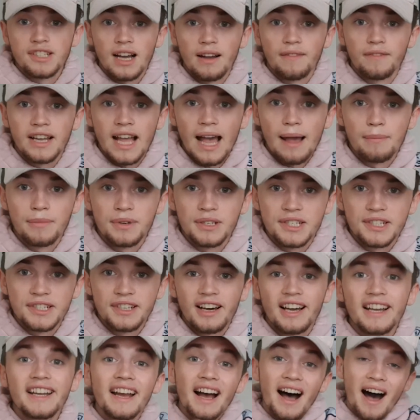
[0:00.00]
time for camera
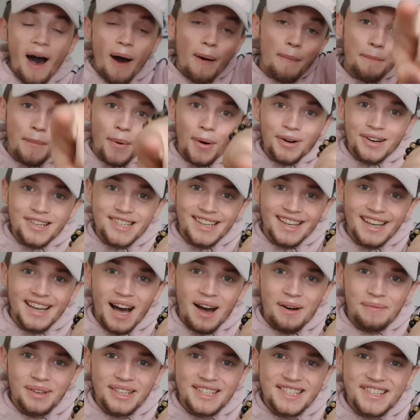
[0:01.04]
today. Unboxing
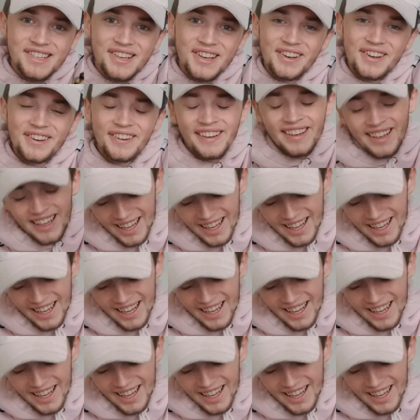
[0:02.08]
coming soon.